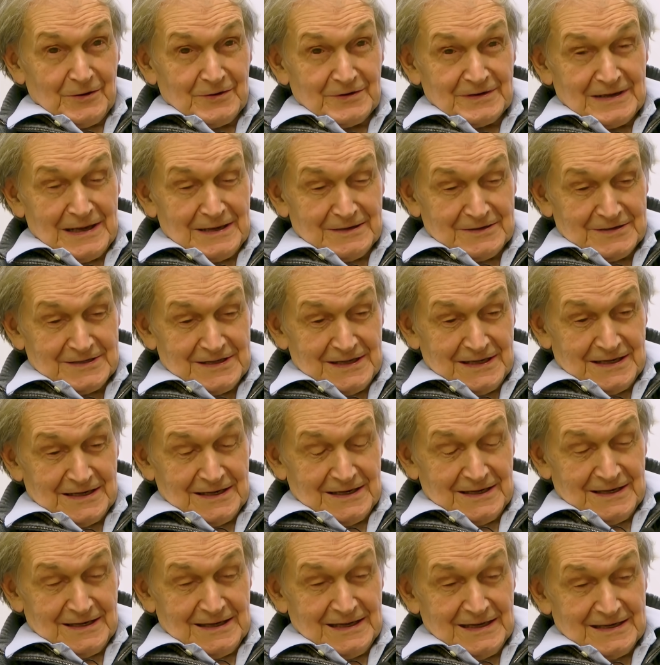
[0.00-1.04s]
are was like
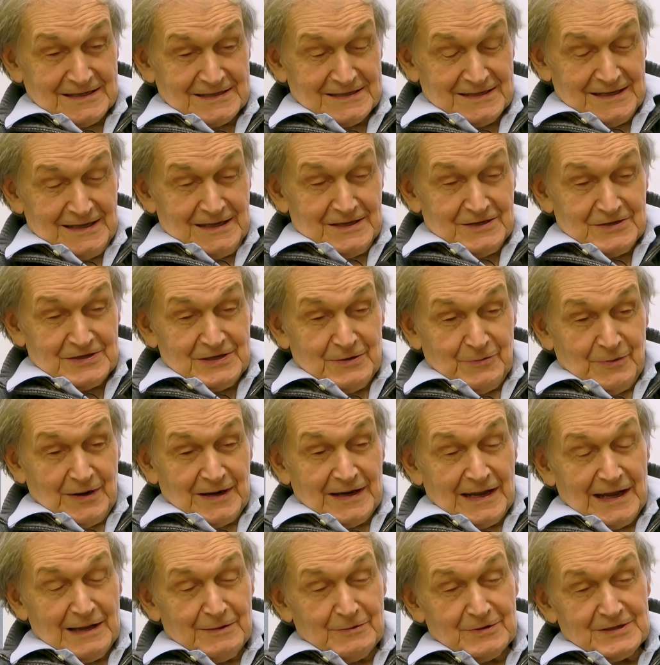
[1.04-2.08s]
saying, yes. You see,
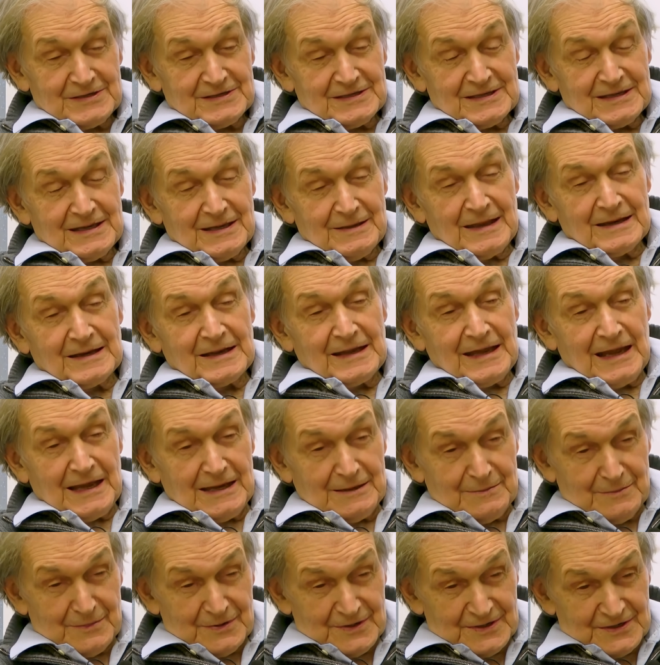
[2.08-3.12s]
when I was in
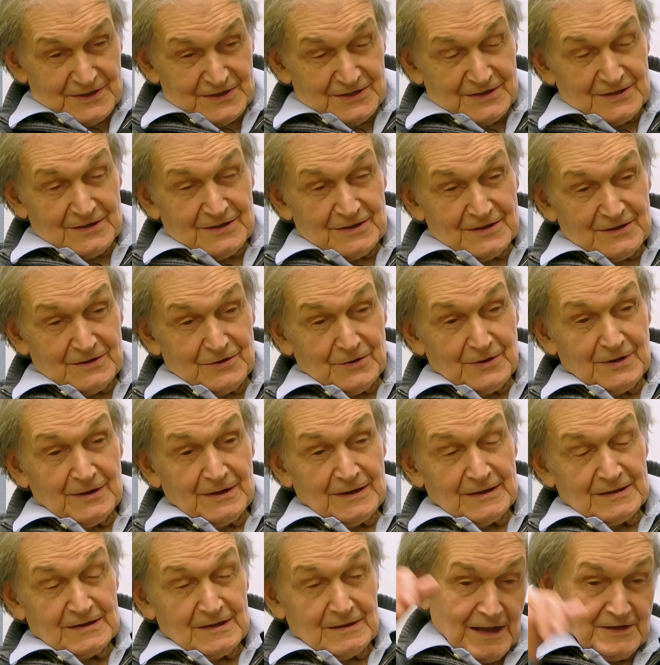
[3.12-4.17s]
Cambridge
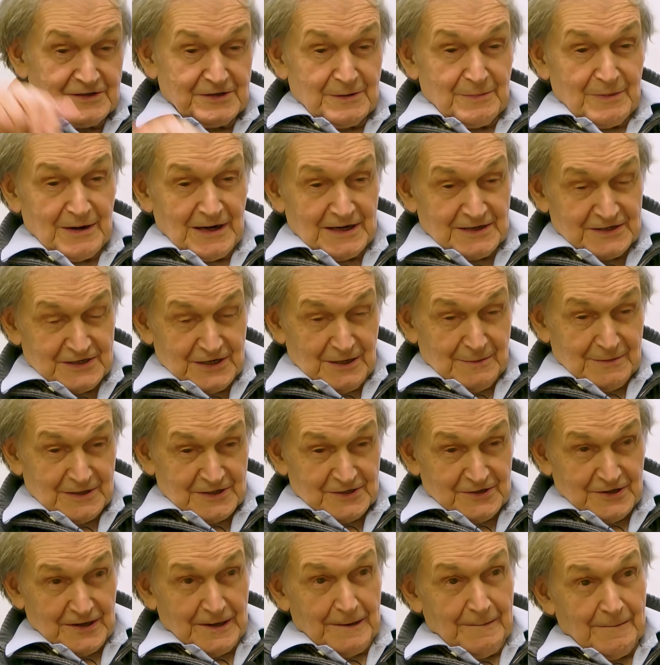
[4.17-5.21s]
doing algebra
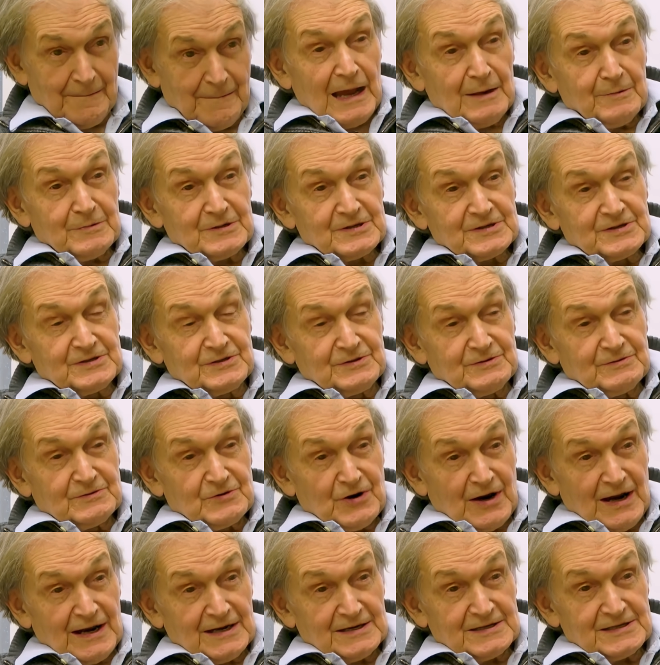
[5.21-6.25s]
geometry, I was
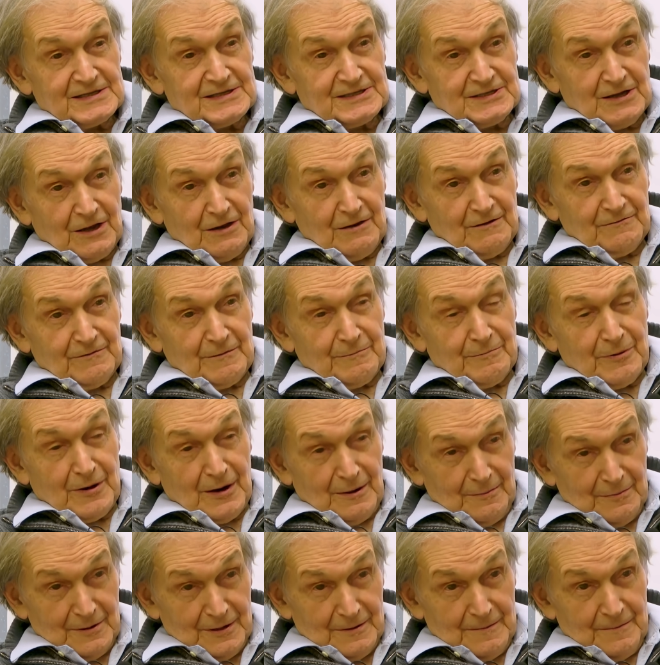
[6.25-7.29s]
trying to solve a
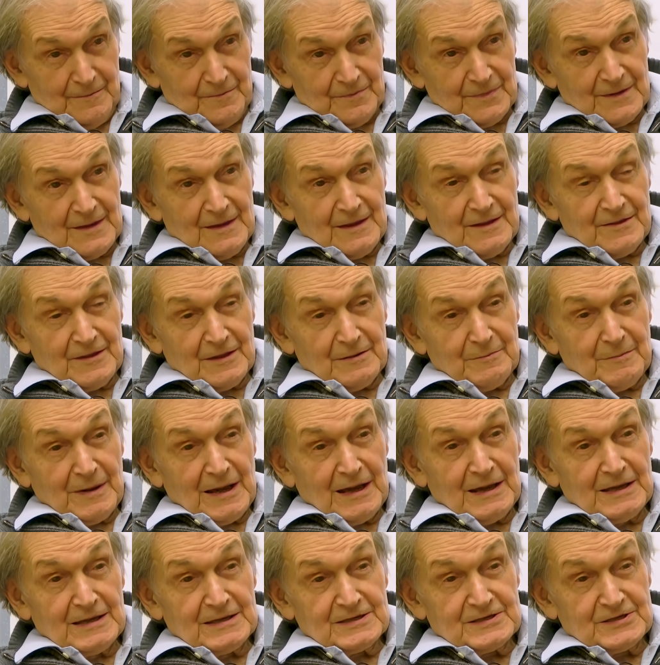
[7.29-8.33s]
problem that
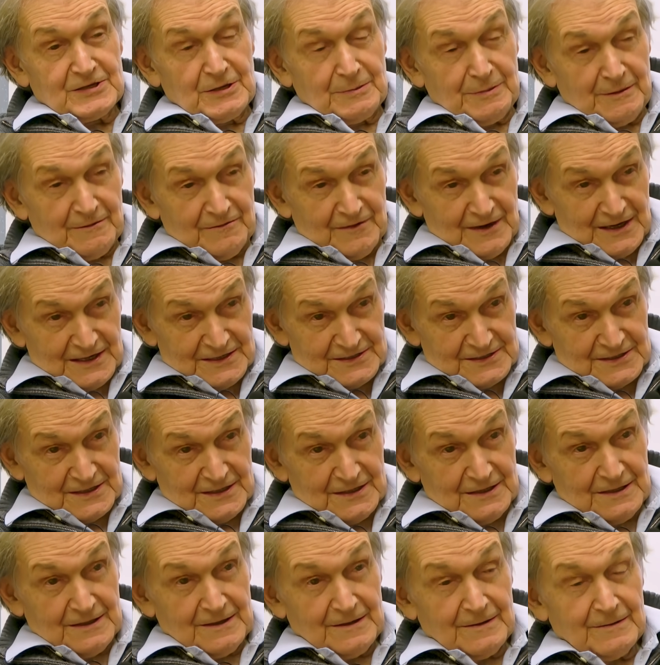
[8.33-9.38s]
my
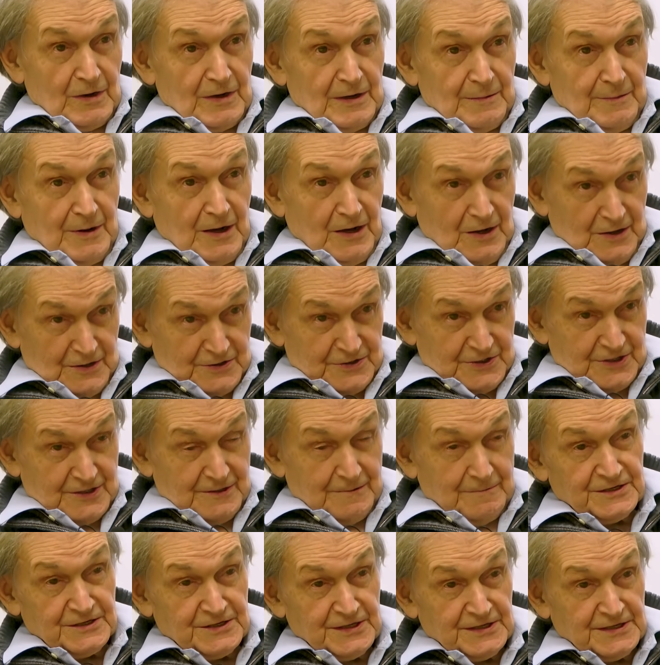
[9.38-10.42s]
supervisor, William Hodge,
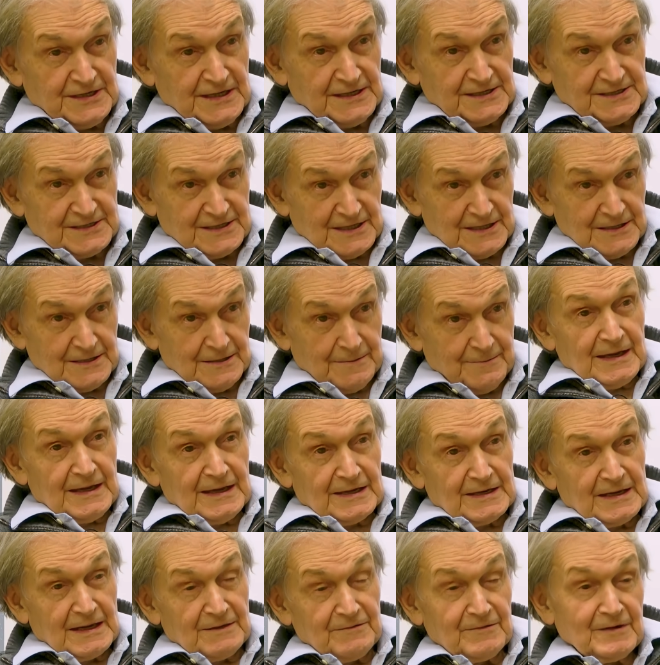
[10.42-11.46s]
had suggested. He
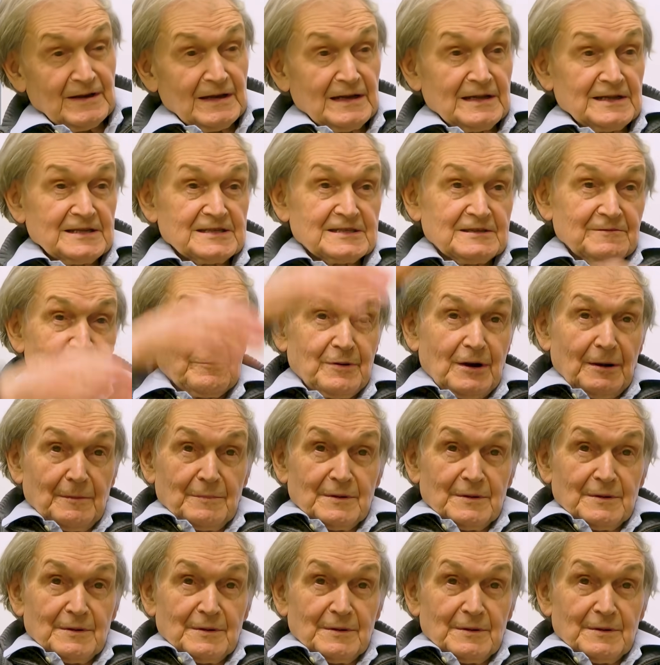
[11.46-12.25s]
had given a list of